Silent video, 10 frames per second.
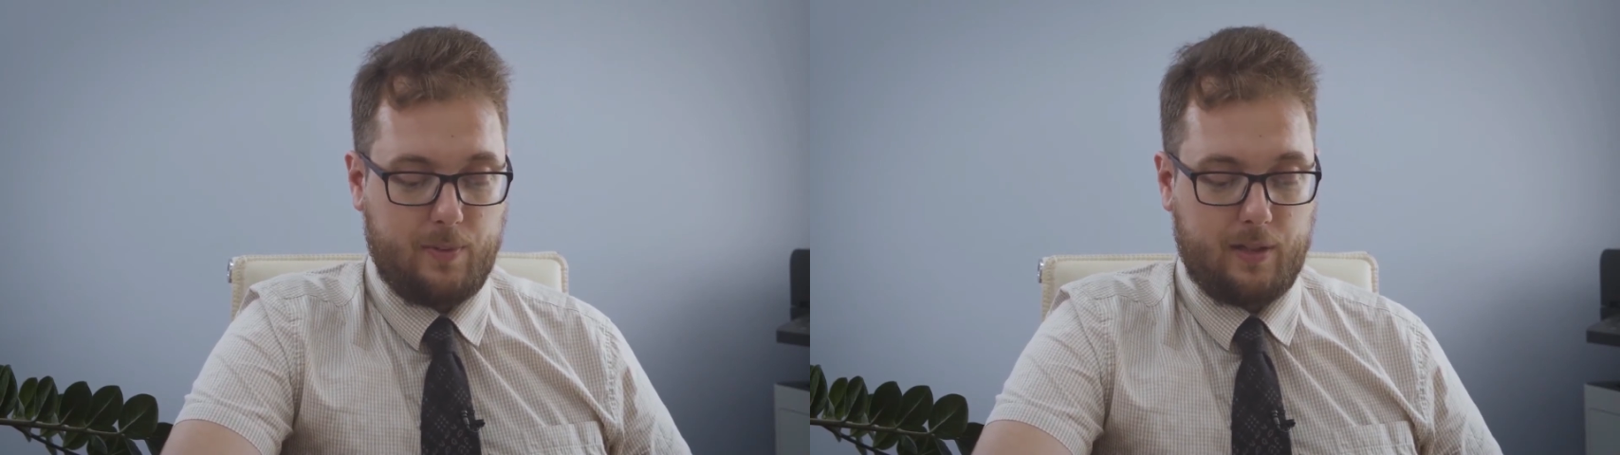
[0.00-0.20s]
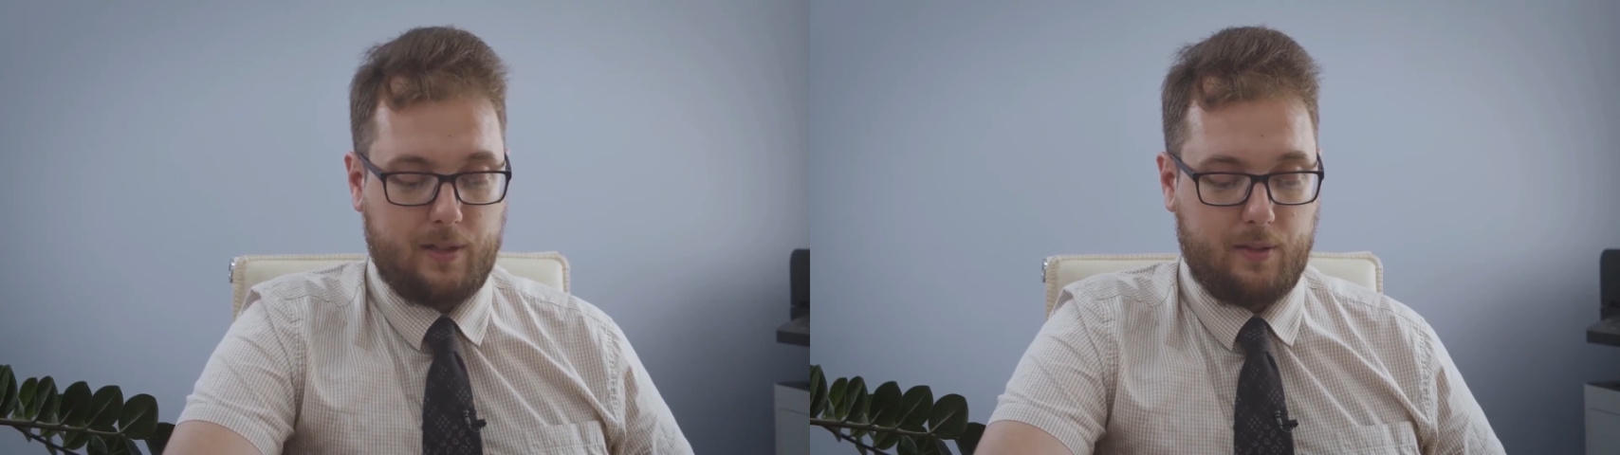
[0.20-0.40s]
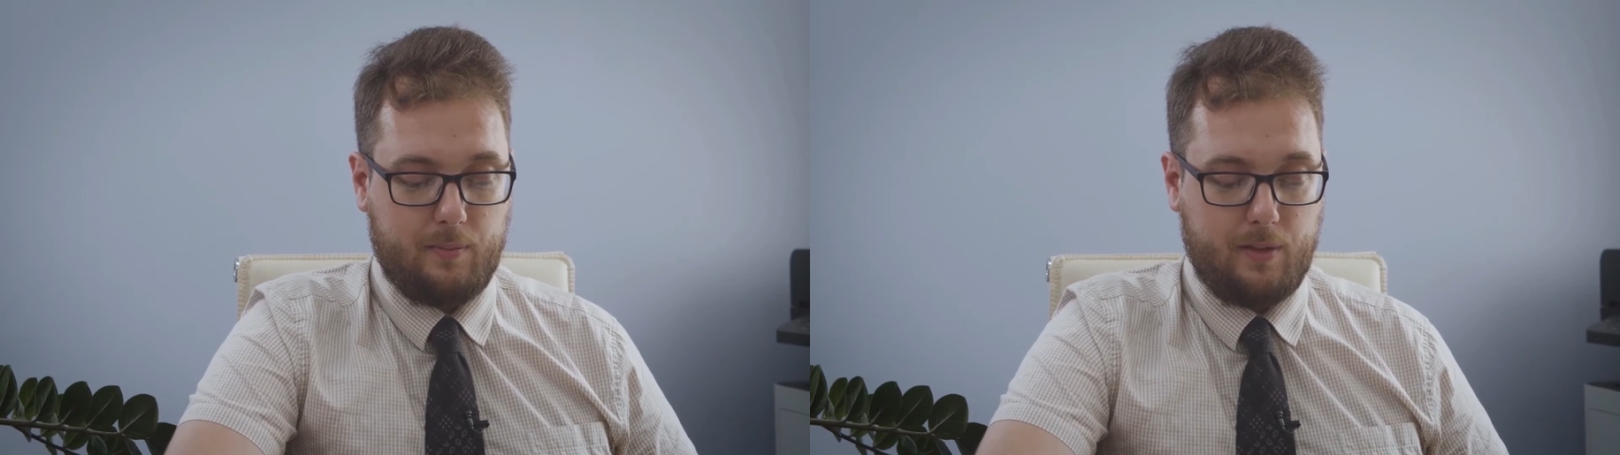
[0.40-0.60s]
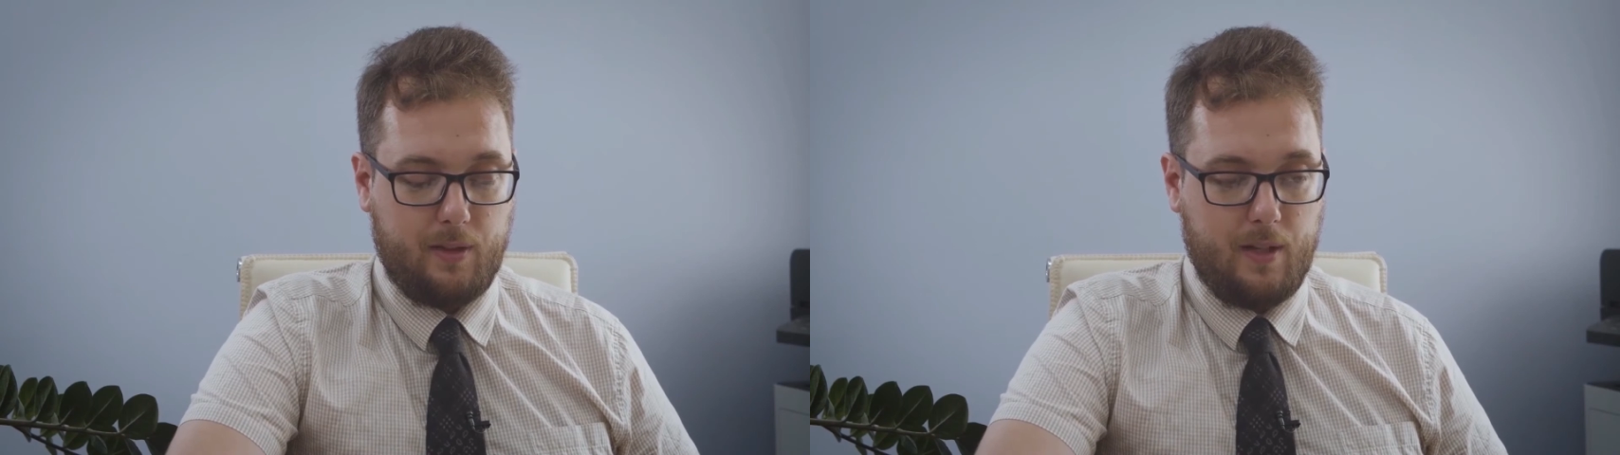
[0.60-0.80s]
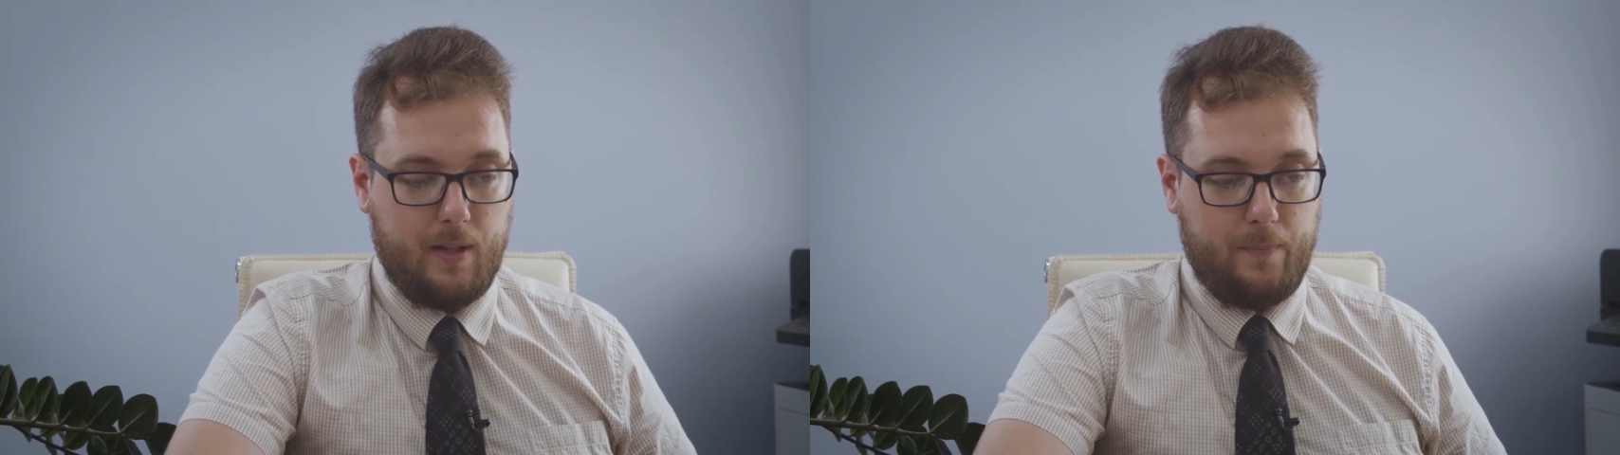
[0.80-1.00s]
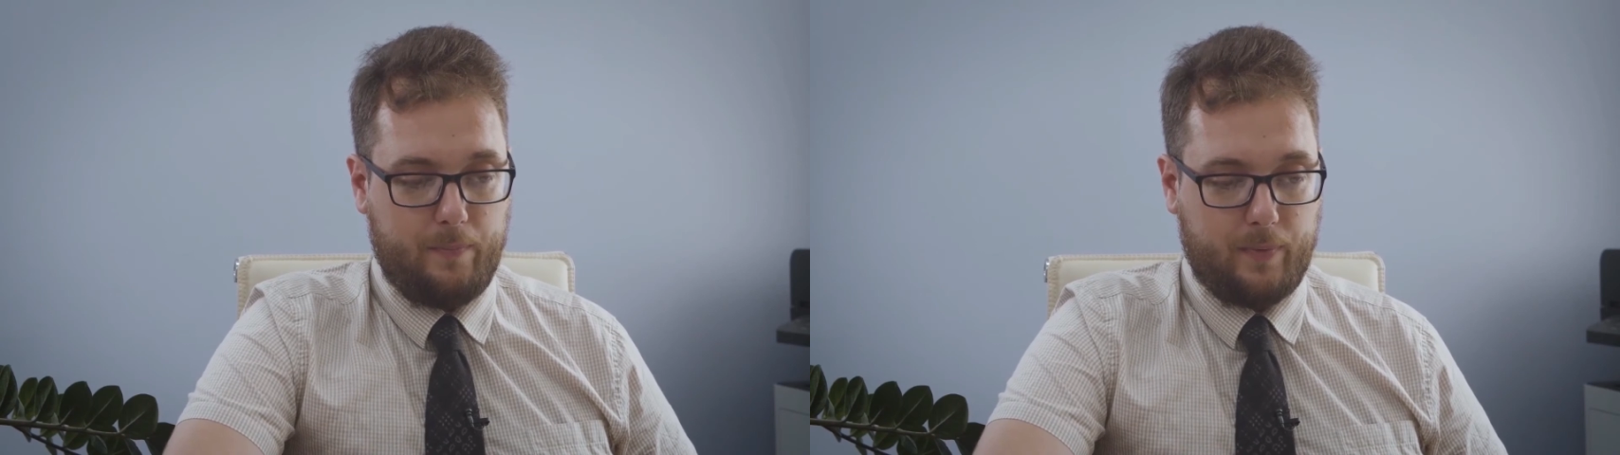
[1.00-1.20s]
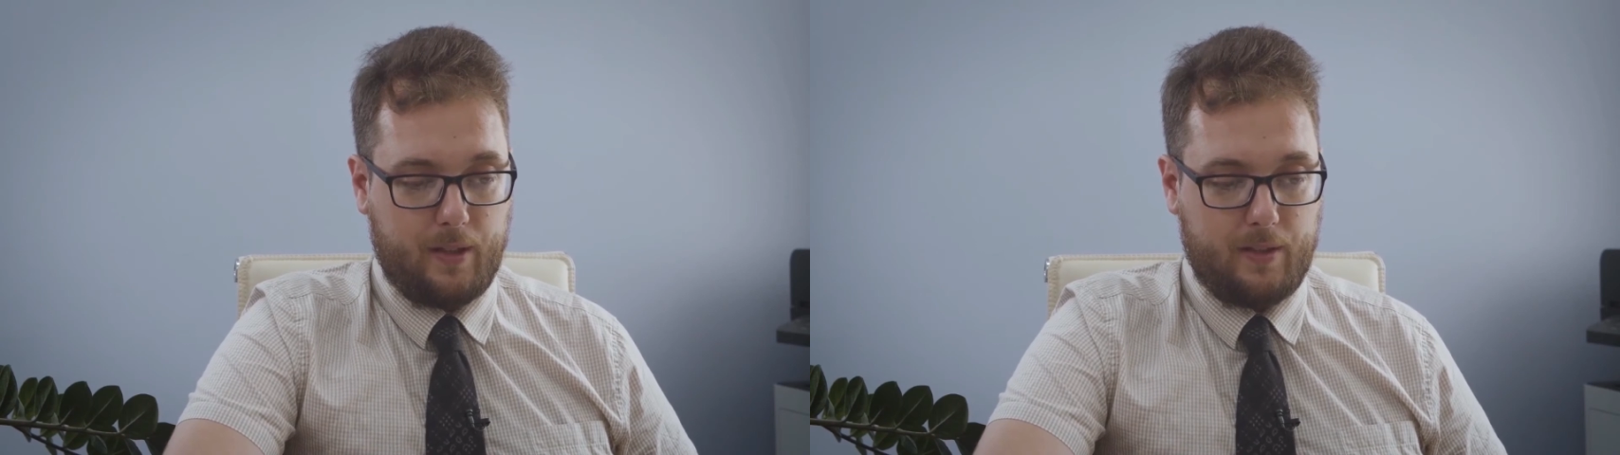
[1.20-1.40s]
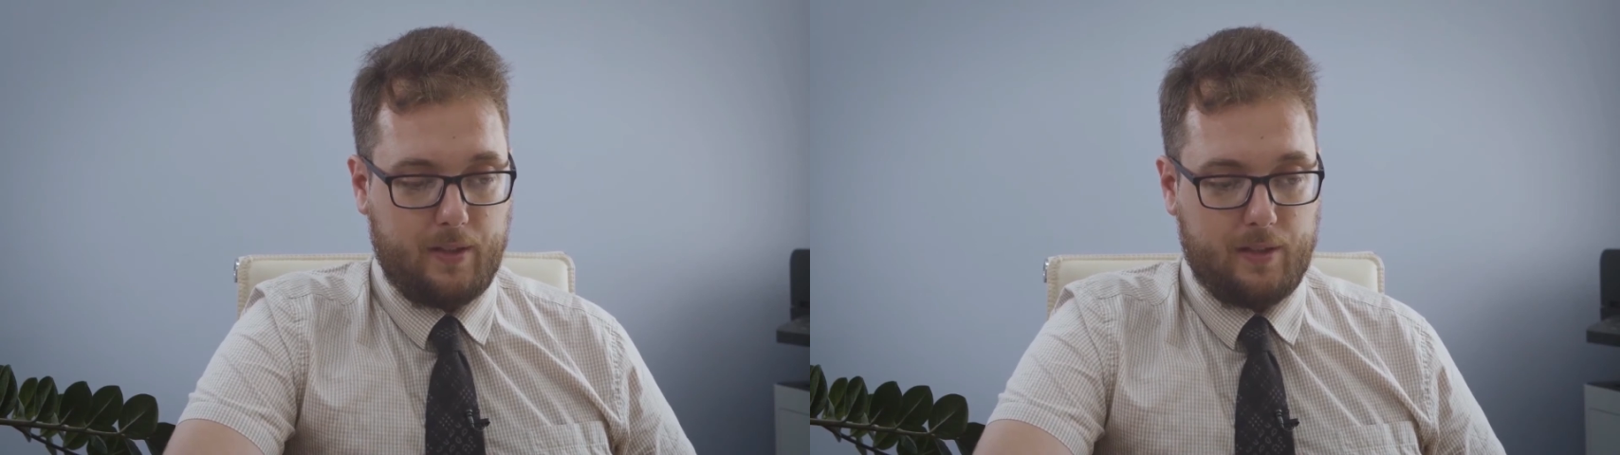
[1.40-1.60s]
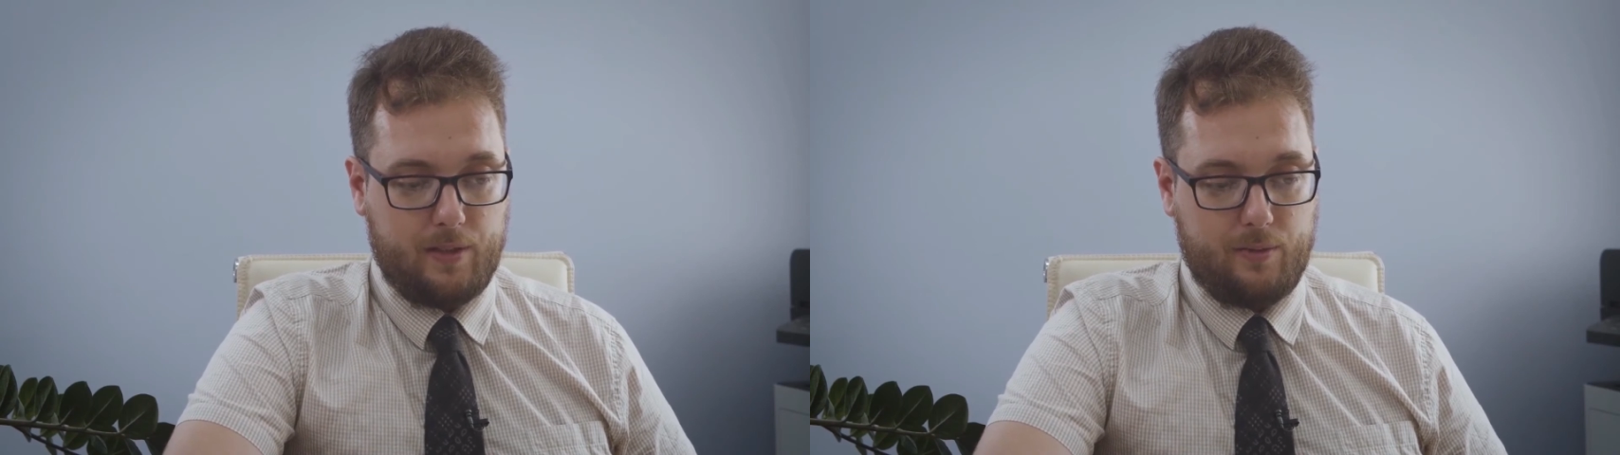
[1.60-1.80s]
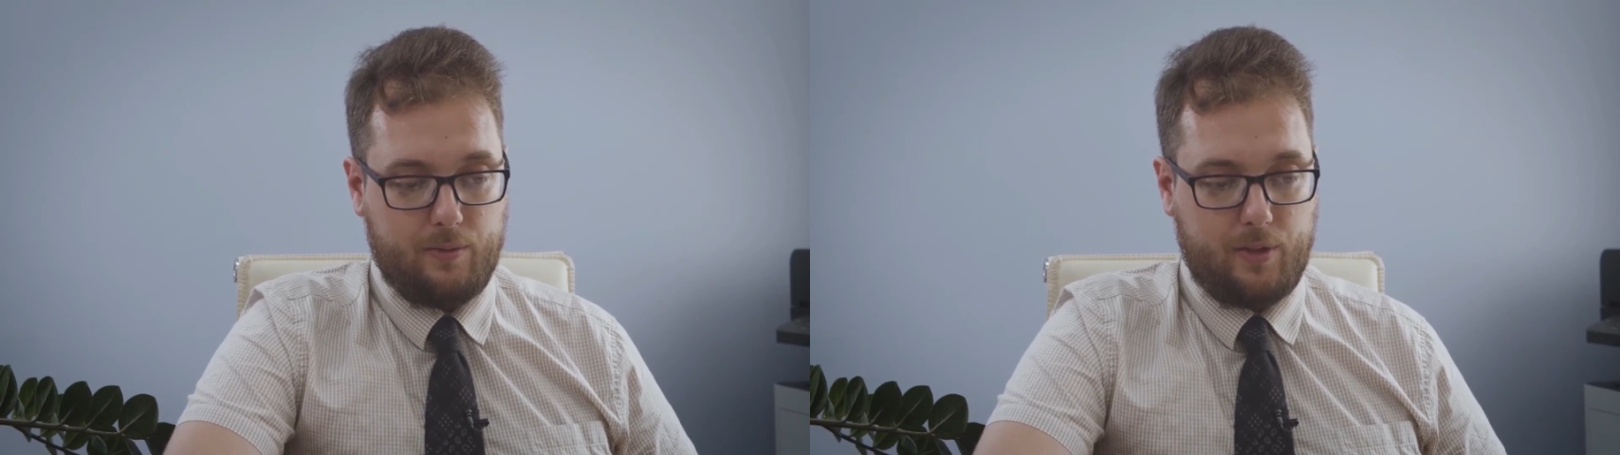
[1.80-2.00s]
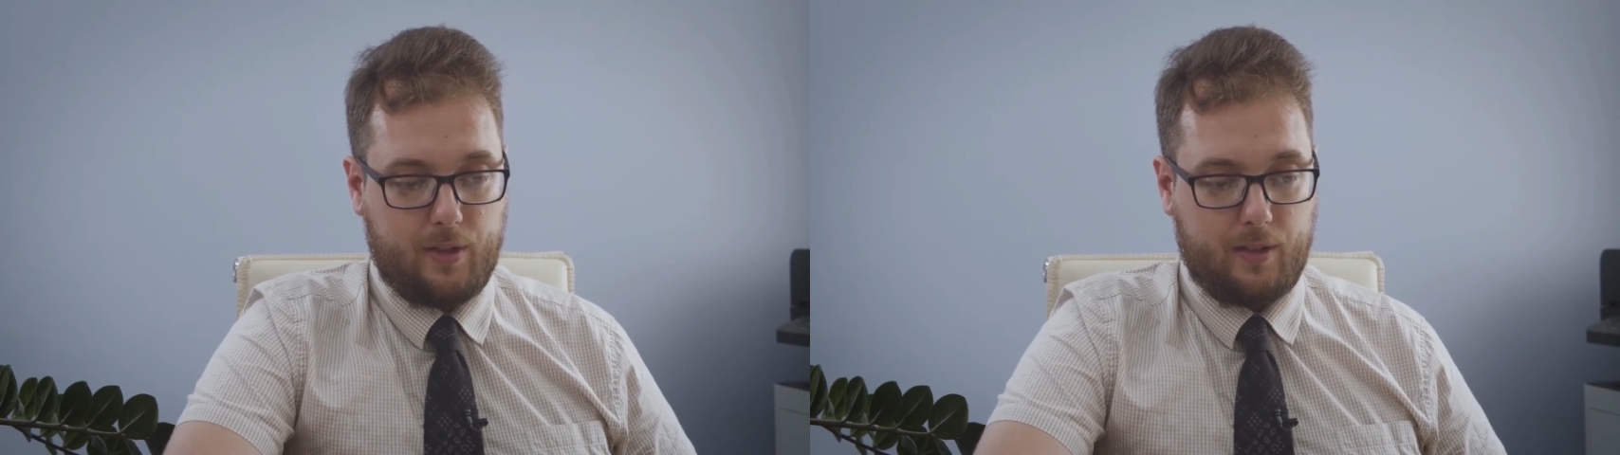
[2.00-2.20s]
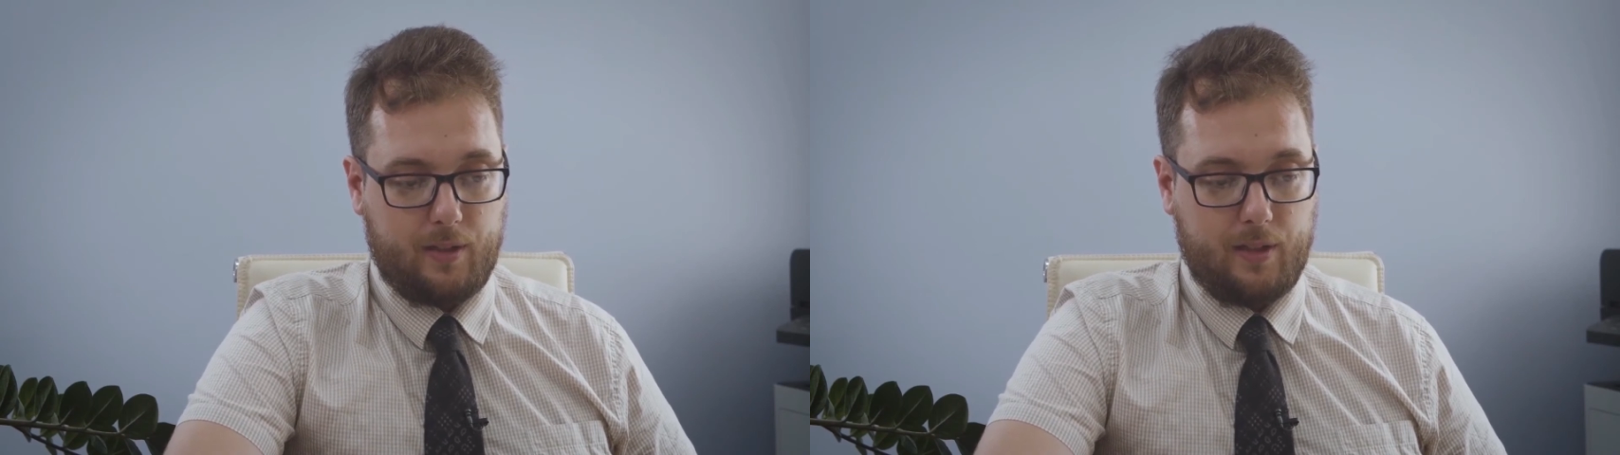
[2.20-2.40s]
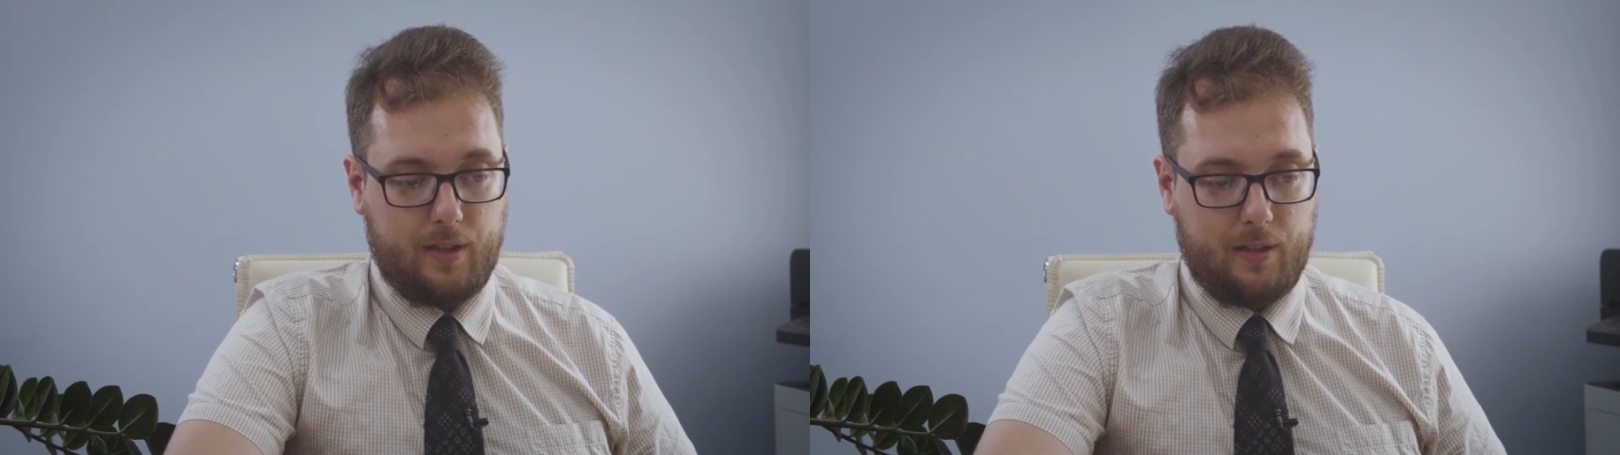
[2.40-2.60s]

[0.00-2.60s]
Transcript: And sometimes we had a case when somebody